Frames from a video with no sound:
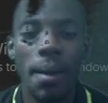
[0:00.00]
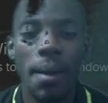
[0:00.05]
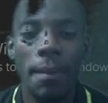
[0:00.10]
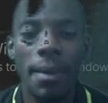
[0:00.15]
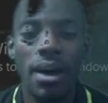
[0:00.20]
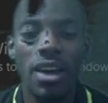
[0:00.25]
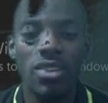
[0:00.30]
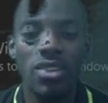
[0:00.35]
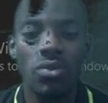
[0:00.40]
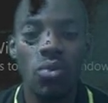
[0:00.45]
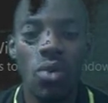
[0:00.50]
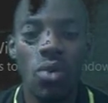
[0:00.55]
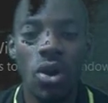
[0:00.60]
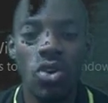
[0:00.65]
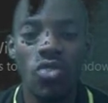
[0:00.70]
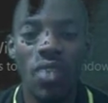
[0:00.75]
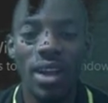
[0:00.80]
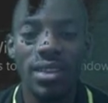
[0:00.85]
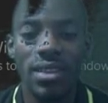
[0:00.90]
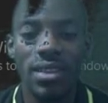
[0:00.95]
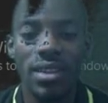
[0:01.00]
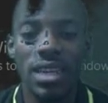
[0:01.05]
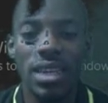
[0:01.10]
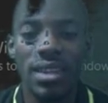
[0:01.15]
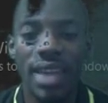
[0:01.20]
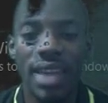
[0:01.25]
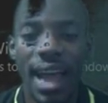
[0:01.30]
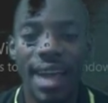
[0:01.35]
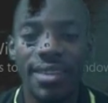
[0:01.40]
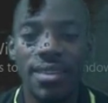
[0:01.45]
minus 1 over 3
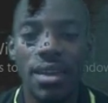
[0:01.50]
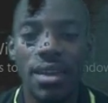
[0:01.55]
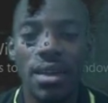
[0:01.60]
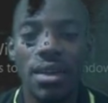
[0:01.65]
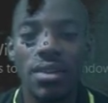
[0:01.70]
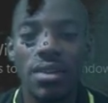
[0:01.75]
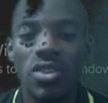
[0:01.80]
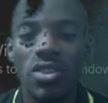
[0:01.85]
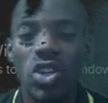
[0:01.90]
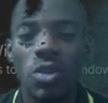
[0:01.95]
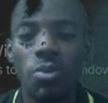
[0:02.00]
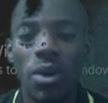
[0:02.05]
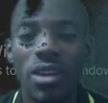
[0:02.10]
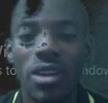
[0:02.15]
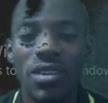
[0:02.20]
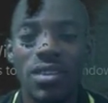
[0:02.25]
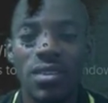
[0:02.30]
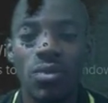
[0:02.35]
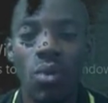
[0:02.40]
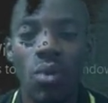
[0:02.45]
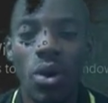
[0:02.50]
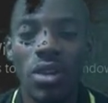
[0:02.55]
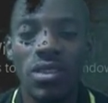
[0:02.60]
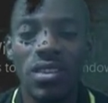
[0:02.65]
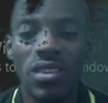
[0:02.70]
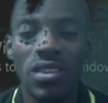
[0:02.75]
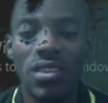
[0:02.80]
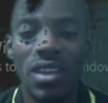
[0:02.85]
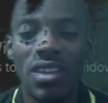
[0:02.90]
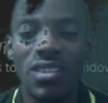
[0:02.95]
times
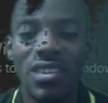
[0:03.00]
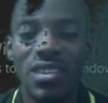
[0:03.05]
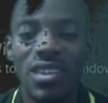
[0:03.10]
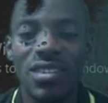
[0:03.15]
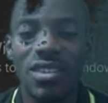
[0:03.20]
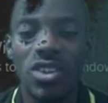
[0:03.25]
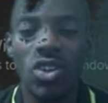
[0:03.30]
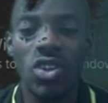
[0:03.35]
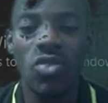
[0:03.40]
0.16 is 16